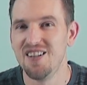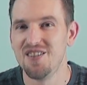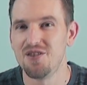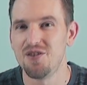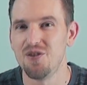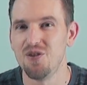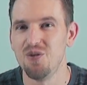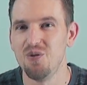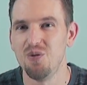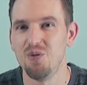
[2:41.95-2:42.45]

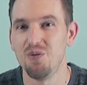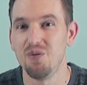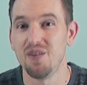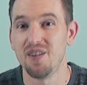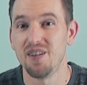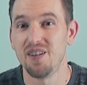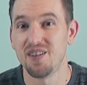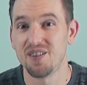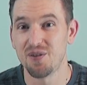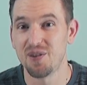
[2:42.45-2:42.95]
so
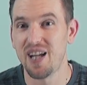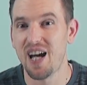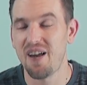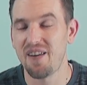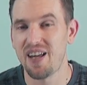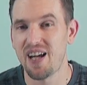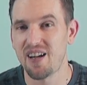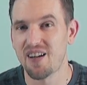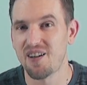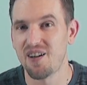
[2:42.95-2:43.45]
now
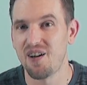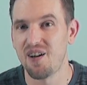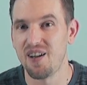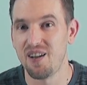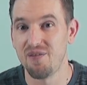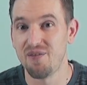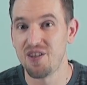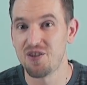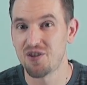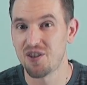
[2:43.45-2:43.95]
that
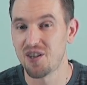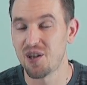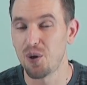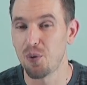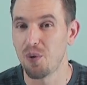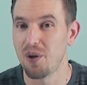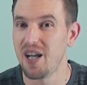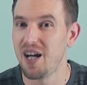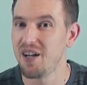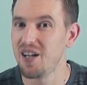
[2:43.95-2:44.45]
adventure
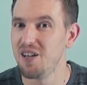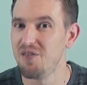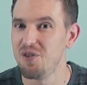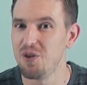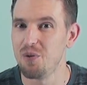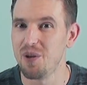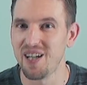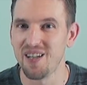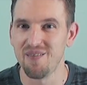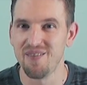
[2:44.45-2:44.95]
card will now give
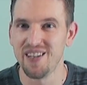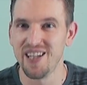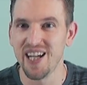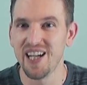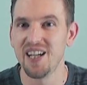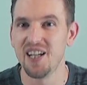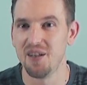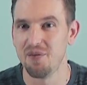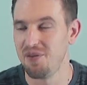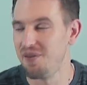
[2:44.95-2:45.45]
you a
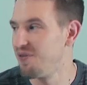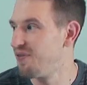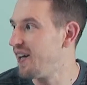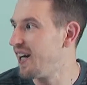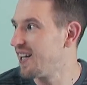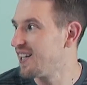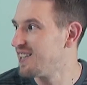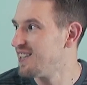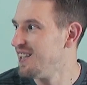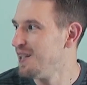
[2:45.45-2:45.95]
negative
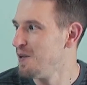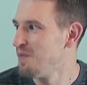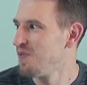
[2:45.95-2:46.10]
effect.